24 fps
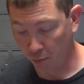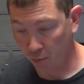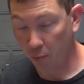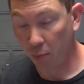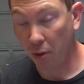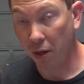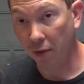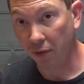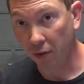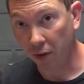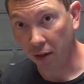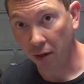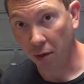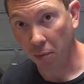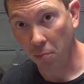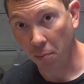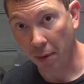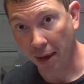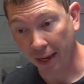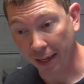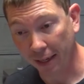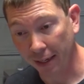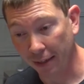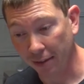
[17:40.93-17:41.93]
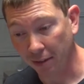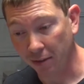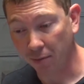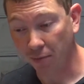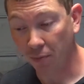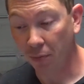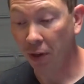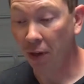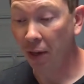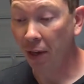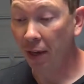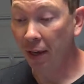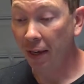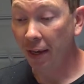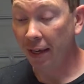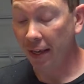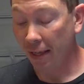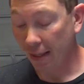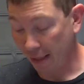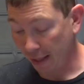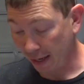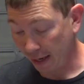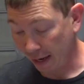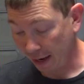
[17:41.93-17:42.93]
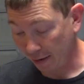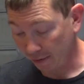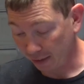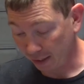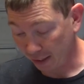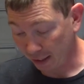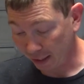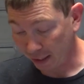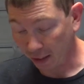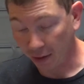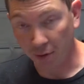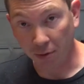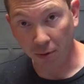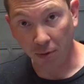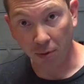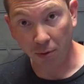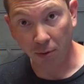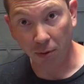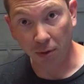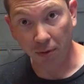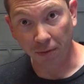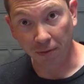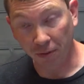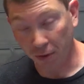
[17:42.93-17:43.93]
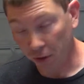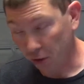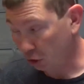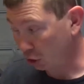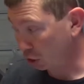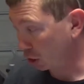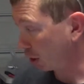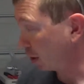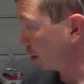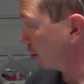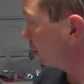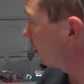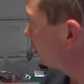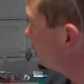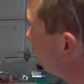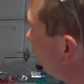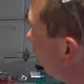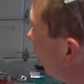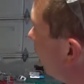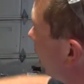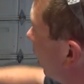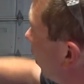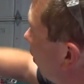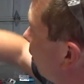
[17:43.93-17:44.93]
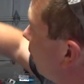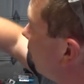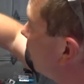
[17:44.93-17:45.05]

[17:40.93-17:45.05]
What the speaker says: pivot mechanism. You then have to get it through your foot shell, and then